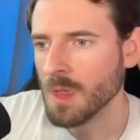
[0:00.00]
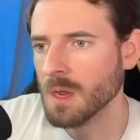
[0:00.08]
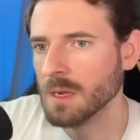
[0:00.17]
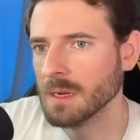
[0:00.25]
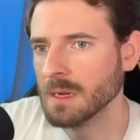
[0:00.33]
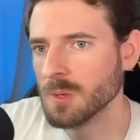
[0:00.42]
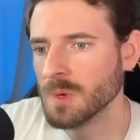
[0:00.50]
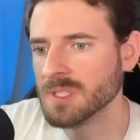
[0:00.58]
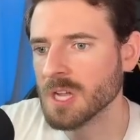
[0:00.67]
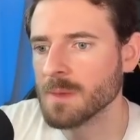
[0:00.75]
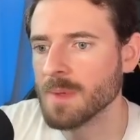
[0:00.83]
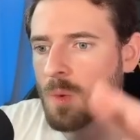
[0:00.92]
Now I do want to
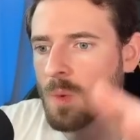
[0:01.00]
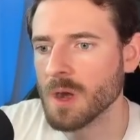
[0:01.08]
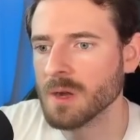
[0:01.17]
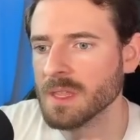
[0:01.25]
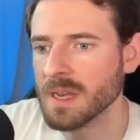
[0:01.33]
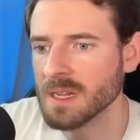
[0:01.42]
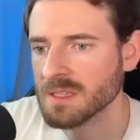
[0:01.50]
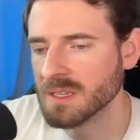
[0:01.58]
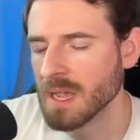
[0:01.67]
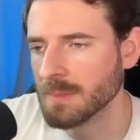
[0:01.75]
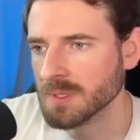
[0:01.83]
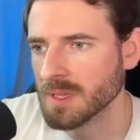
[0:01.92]
talk about where are the next steps.